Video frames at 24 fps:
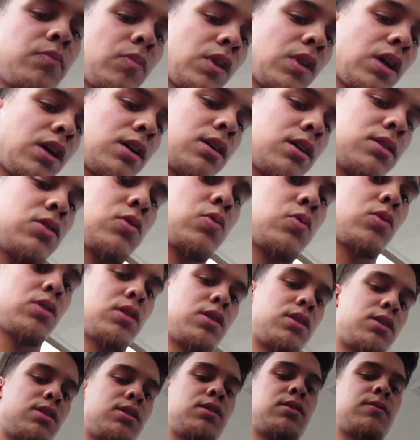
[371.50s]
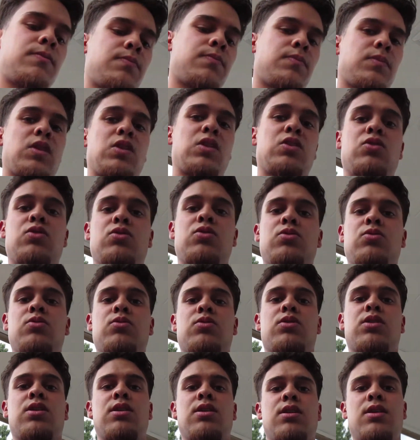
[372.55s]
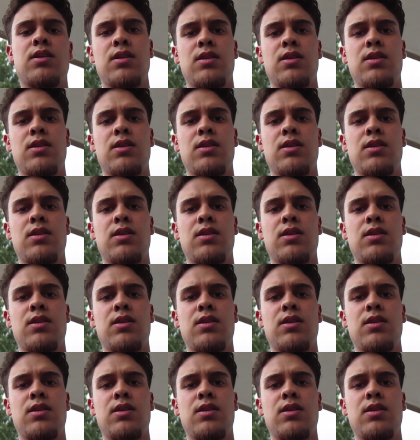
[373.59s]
like, I just want to use